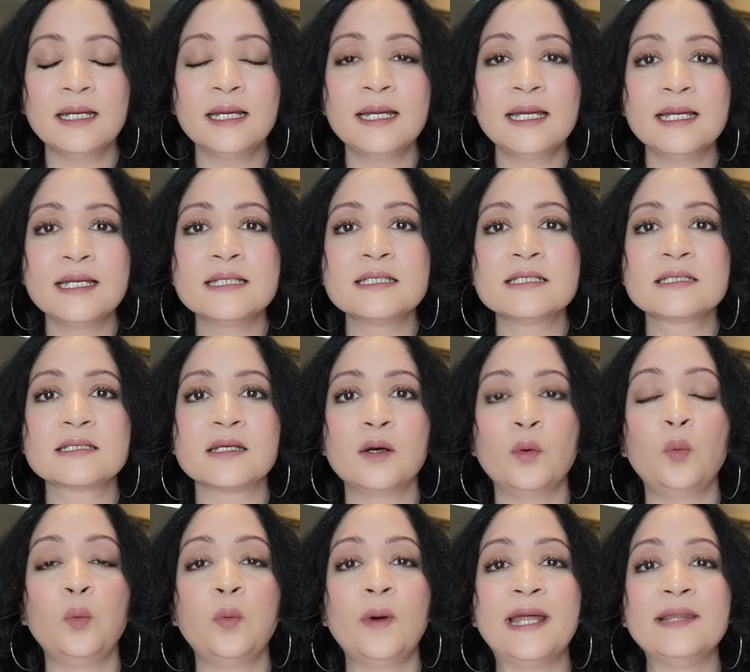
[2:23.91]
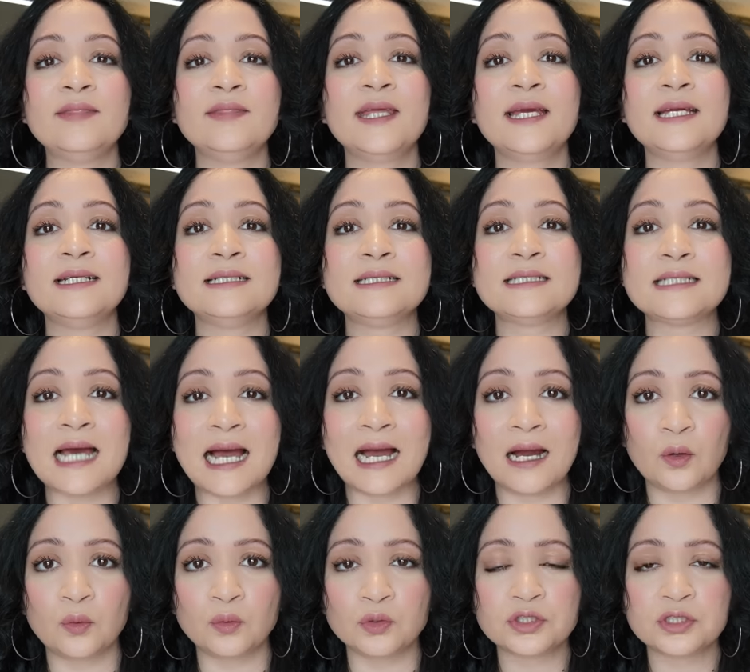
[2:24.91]
is when they
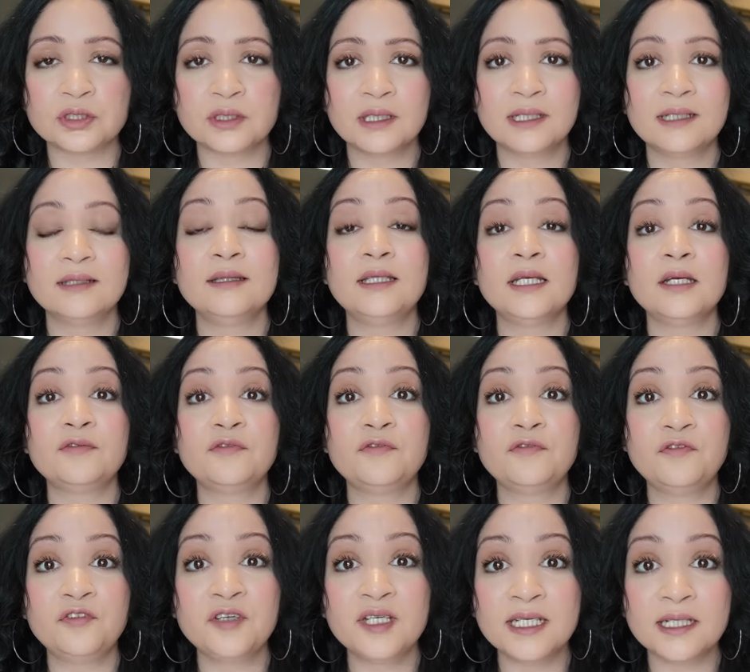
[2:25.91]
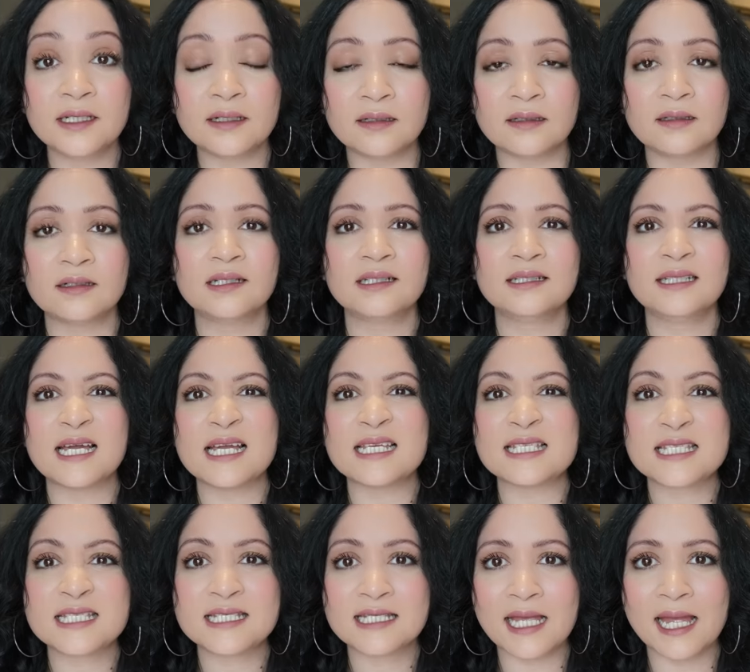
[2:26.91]
doubt, they fear, they're
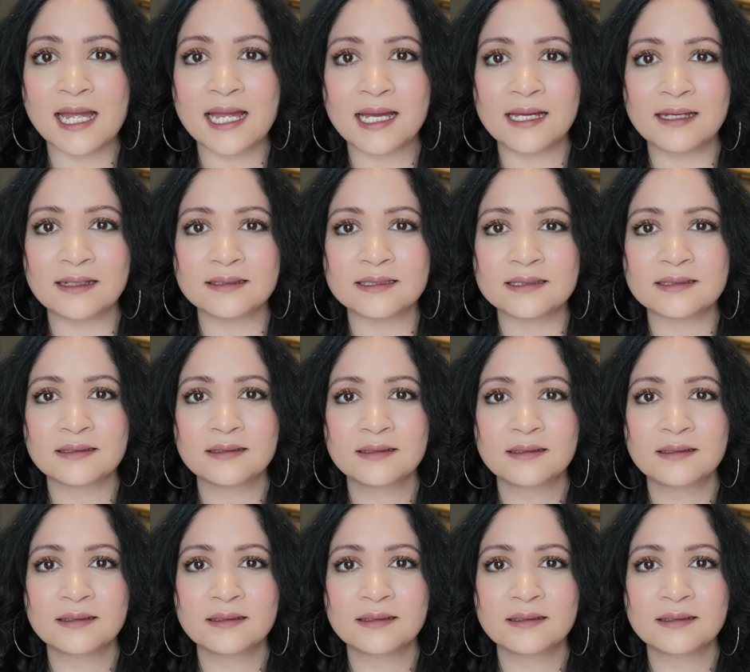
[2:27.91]
scared,